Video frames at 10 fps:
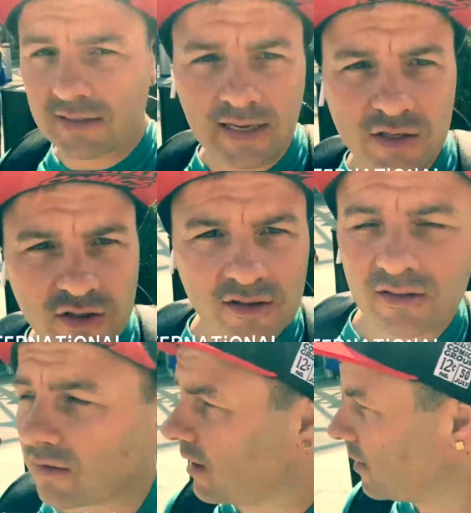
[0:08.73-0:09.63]

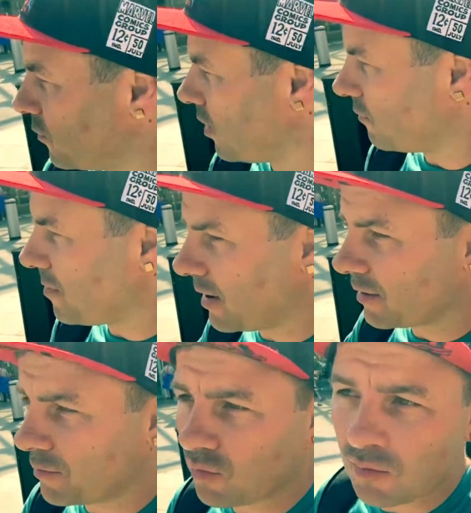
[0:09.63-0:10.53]
Station. Quite
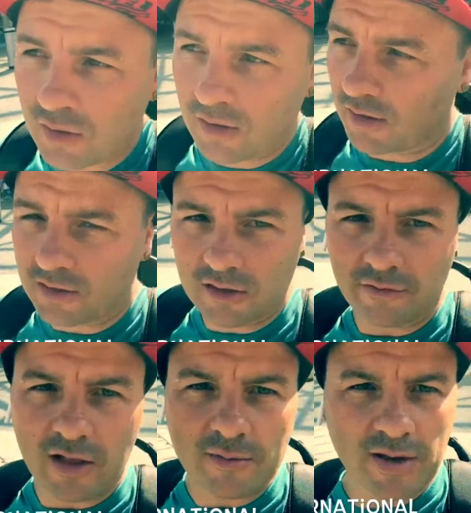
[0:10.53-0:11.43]
remarkable, lots of
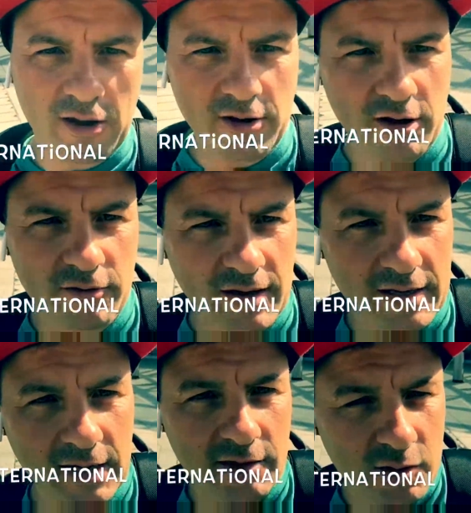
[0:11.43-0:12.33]
development going on around
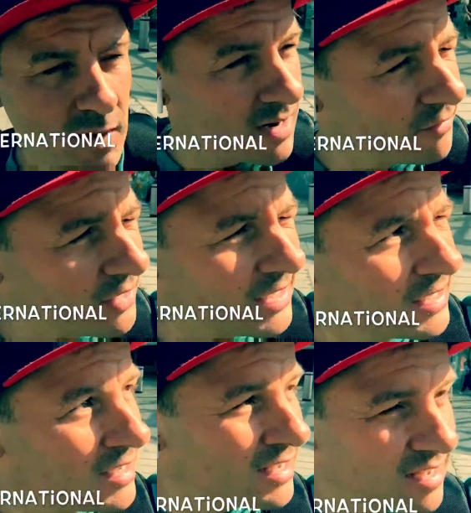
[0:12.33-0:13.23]
here, it's quite lovely.
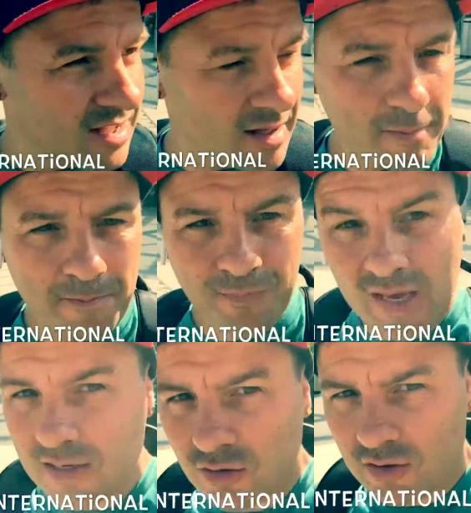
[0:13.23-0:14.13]

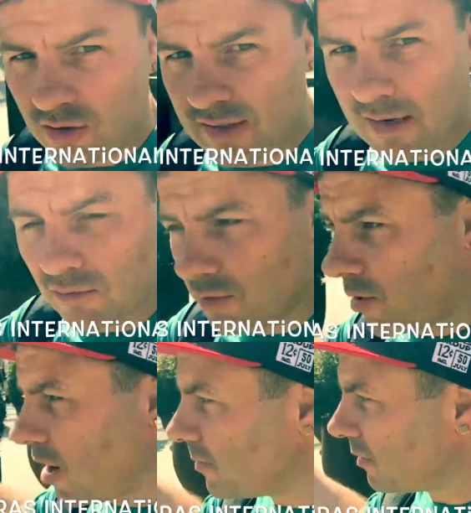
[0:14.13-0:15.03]
King's Cross Hotel just
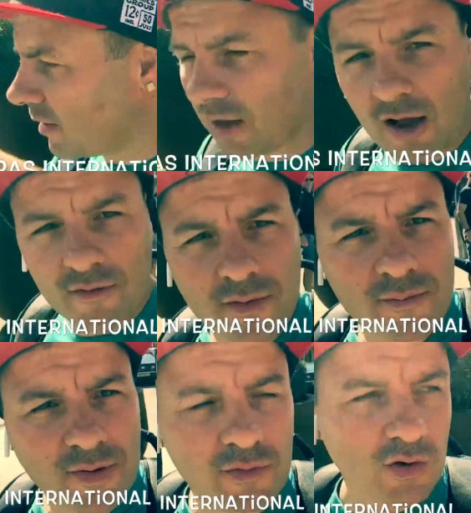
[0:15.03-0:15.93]
behind me, I'm going to go have a
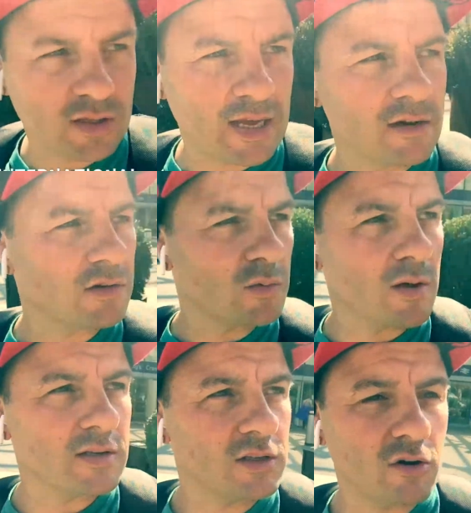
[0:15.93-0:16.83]
bit of a look at that, looks
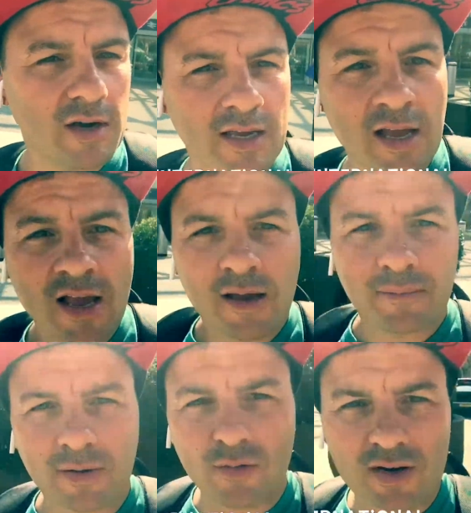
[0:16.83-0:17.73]
quite historic.
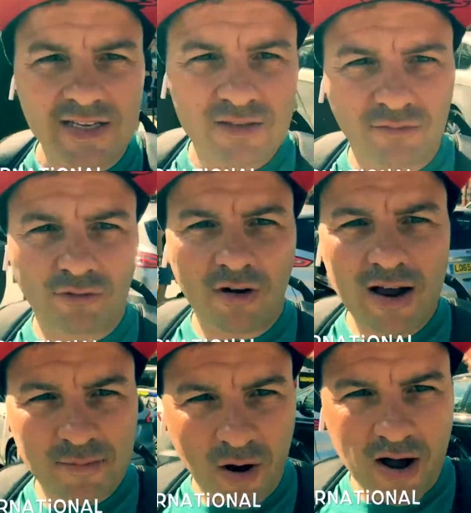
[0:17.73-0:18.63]
But what is
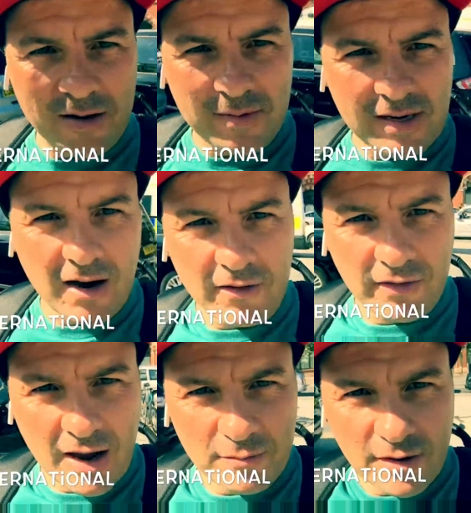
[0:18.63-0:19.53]
right behind me off
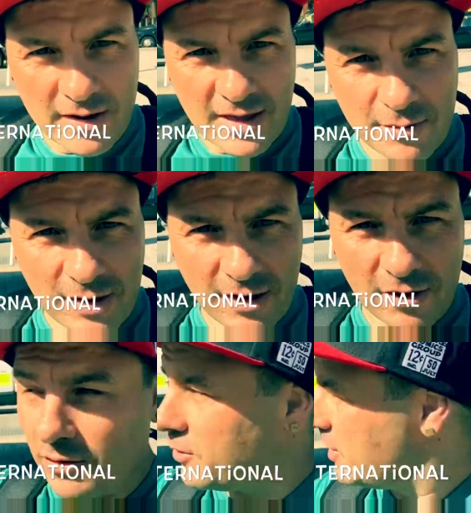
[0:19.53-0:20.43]
camera, and there we go,